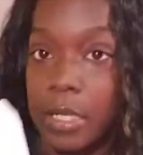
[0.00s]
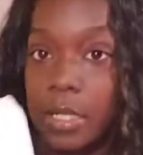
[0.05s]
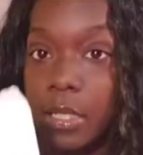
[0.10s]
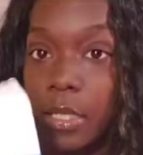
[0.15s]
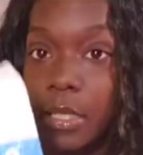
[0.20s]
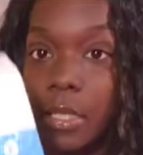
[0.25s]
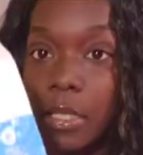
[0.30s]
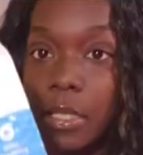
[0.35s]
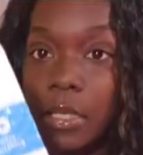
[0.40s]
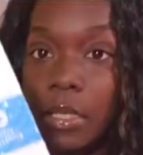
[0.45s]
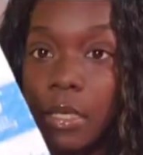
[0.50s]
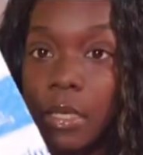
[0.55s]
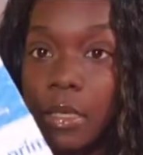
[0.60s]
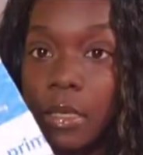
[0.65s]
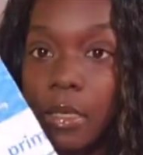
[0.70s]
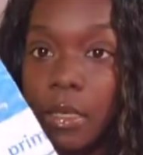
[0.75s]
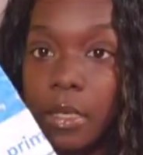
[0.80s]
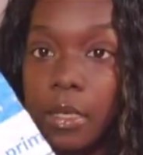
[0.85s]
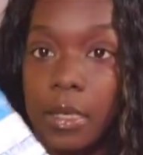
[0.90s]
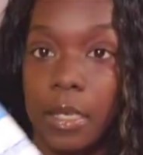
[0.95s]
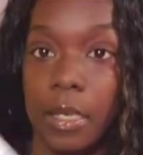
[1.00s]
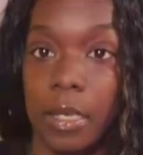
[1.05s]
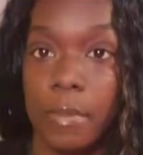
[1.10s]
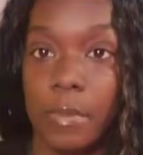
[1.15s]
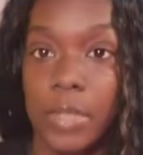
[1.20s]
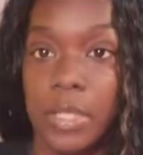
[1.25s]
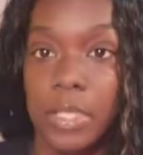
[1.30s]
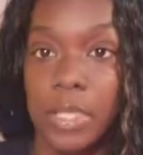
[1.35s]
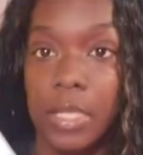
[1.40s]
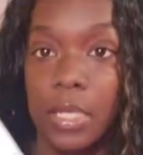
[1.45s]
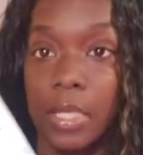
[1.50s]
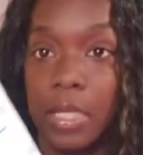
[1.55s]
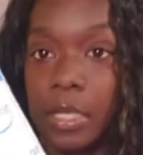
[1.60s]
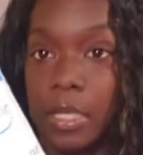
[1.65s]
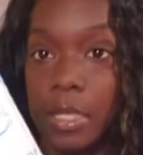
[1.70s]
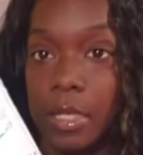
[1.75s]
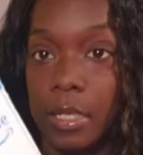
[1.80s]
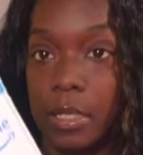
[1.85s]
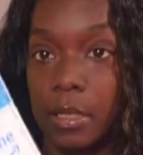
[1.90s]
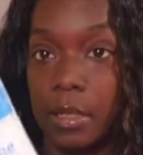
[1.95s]
this
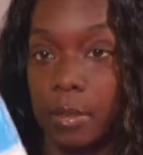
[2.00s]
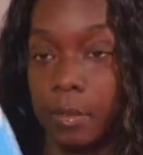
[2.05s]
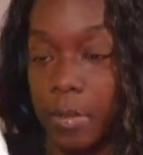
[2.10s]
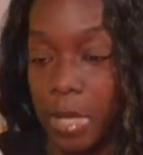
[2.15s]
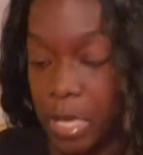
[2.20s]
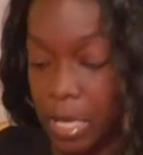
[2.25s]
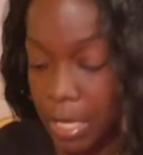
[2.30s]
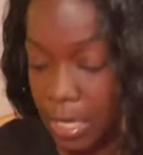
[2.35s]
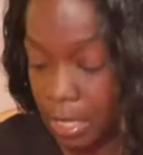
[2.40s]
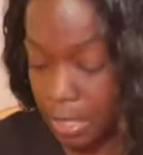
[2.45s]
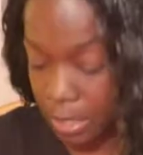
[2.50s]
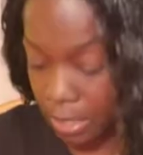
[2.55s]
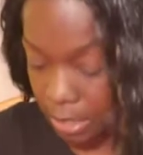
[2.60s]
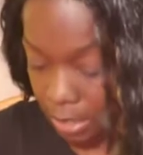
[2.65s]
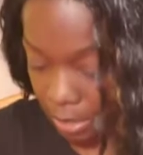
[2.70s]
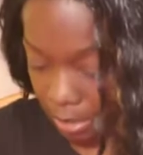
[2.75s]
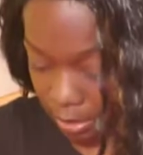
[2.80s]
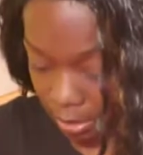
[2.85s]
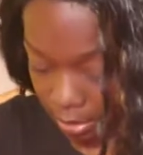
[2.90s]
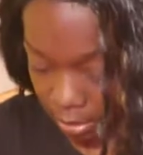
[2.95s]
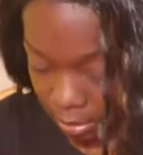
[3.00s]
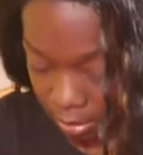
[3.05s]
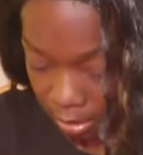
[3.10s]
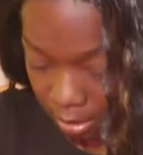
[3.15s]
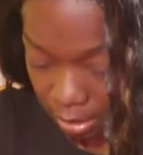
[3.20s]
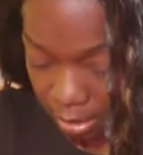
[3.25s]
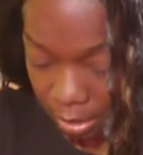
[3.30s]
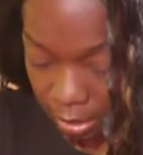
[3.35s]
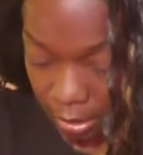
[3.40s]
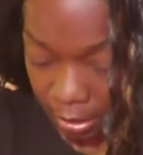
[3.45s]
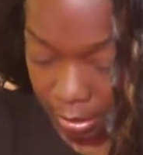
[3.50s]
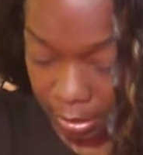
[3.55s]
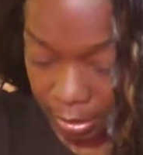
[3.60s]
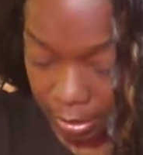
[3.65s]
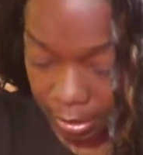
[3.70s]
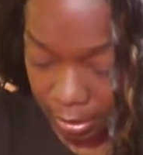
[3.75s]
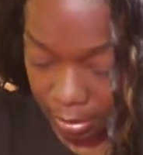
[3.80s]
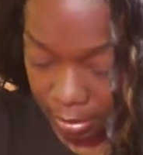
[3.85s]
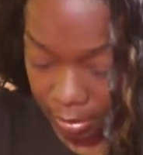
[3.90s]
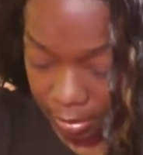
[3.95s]
Amazon bag,
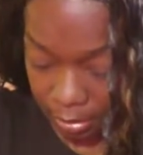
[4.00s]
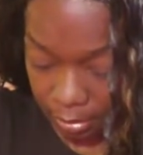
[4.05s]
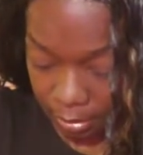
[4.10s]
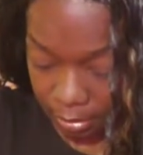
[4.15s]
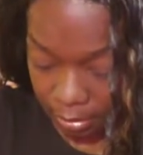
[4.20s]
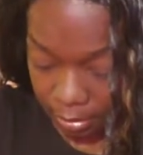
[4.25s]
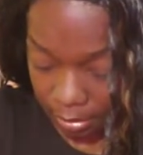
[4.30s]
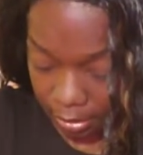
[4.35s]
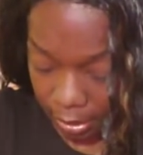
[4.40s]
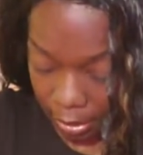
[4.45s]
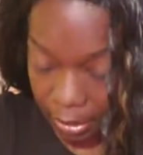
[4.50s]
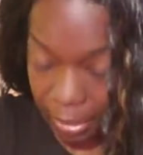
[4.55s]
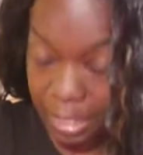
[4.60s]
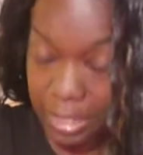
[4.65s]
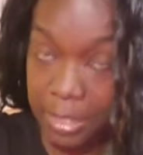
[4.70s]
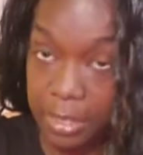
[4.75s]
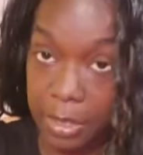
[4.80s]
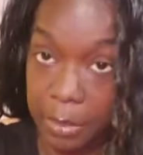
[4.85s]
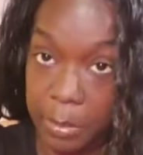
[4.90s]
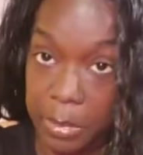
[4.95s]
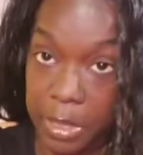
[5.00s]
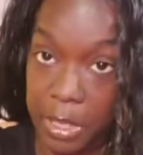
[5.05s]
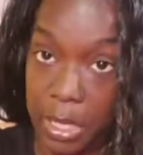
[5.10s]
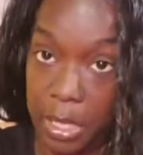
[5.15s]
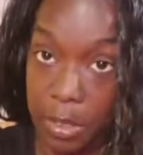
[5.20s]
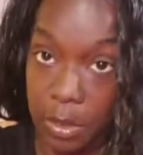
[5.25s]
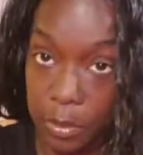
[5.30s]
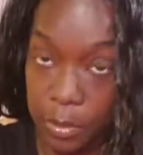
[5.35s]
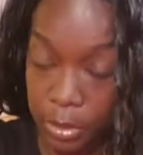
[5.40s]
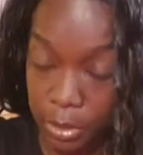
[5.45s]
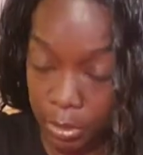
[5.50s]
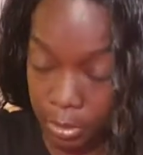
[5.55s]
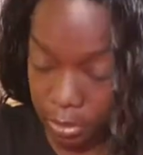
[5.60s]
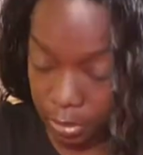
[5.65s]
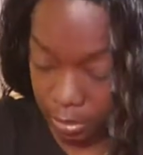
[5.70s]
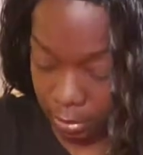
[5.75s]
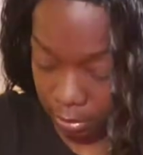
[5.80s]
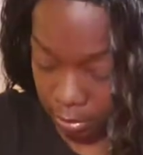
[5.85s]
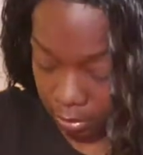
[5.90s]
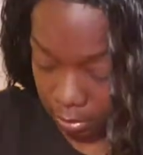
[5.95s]
and I got something else.
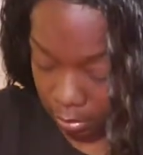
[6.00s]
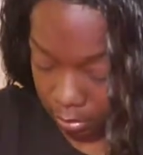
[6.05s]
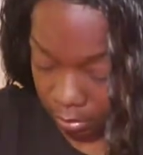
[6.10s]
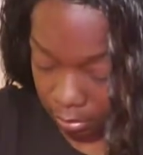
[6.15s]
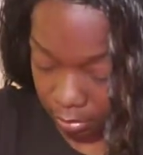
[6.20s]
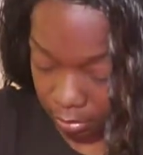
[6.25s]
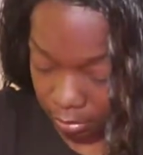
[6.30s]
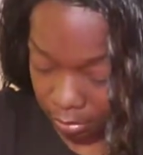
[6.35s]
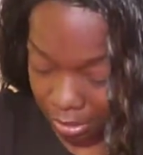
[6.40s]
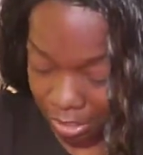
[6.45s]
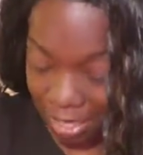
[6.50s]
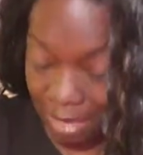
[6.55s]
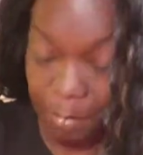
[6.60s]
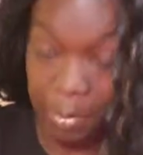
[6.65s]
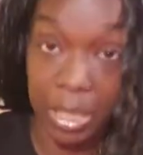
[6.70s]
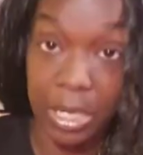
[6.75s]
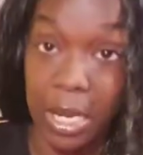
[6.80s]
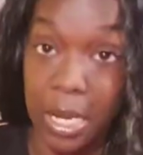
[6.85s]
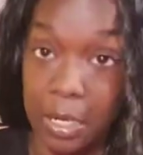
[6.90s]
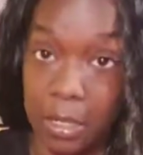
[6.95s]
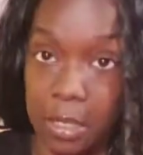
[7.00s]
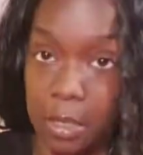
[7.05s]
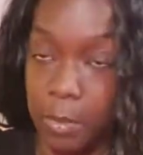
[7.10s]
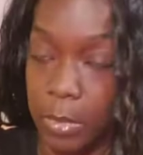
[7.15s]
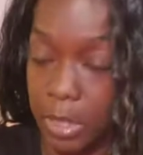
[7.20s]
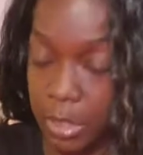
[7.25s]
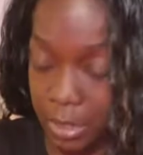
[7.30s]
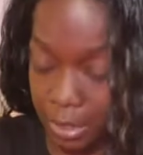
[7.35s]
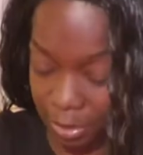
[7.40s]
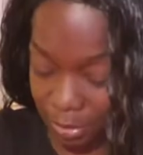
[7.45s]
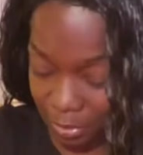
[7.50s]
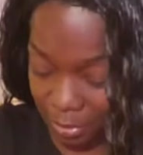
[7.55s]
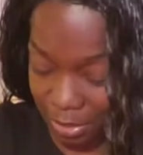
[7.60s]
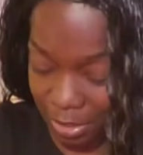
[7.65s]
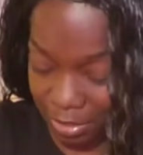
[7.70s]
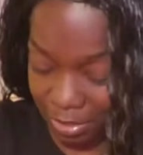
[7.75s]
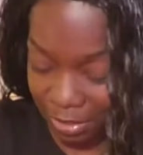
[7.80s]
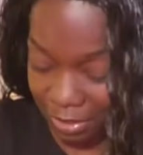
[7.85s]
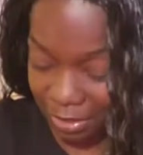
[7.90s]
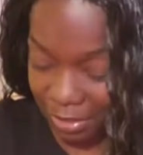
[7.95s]
I have a lot coming, so
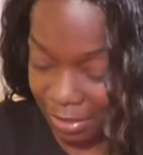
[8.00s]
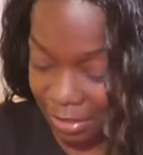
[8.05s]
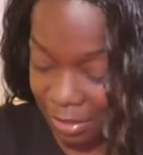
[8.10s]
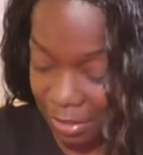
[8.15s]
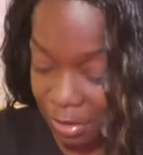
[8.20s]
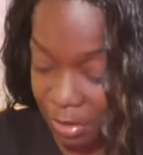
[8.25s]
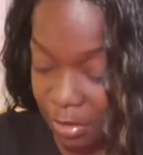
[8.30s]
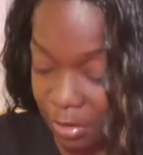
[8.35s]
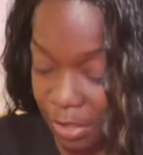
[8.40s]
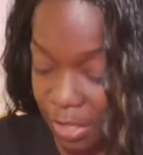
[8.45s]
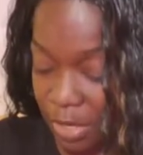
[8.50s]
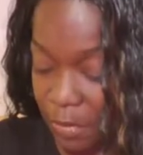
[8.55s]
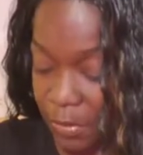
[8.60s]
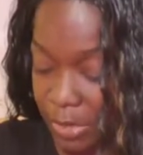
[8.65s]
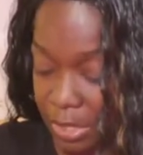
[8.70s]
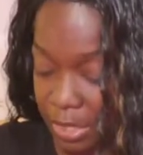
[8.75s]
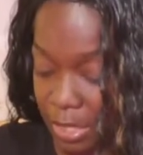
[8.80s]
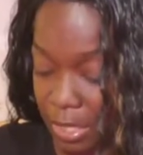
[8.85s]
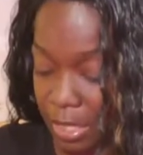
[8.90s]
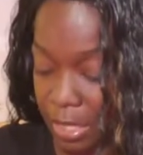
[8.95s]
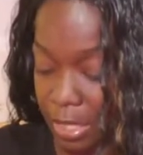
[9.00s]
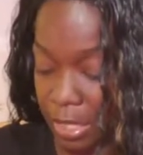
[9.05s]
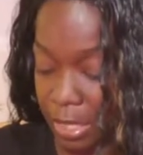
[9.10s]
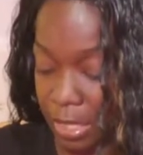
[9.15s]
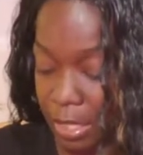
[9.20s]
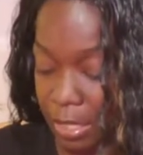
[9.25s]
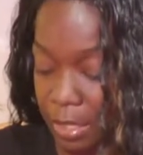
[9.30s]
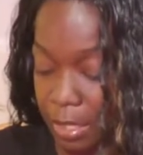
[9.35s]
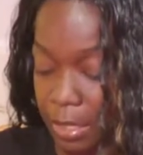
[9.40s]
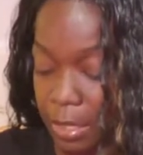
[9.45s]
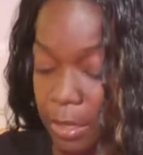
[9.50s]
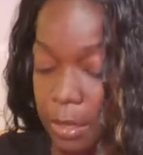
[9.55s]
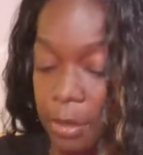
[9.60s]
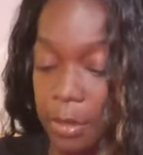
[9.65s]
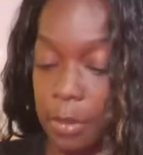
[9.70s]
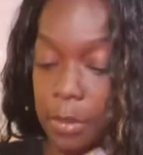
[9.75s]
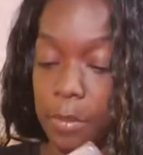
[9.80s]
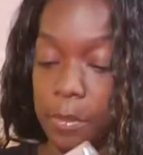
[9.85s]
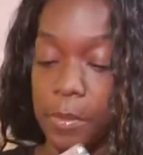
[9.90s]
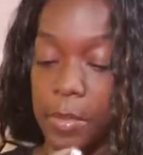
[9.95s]
you're gonna hear me say that a lot.
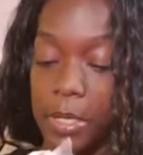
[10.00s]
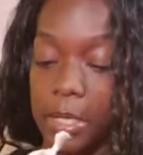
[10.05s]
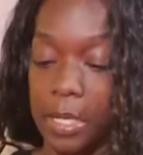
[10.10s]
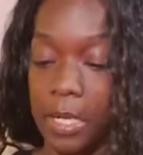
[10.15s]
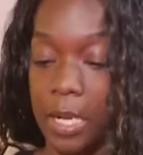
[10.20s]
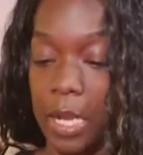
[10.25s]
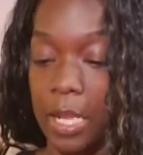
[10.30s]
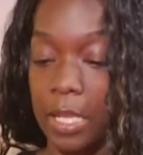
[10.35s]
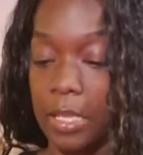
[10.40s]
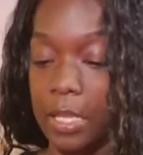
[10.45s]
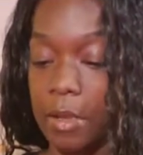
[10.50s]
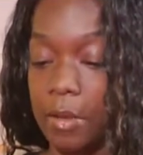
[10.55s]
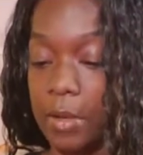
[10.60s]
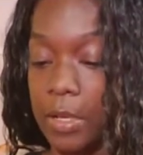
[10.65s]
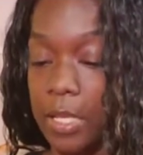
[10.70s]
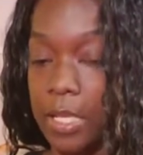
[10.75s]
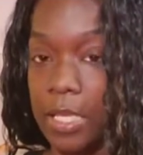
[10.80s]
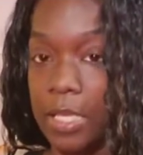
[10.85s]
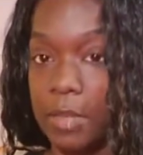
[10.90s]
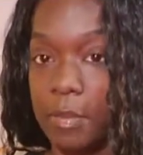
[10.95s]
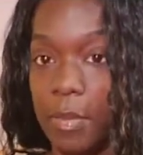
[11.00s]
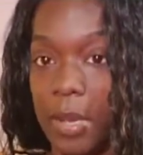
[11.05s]
But I thought these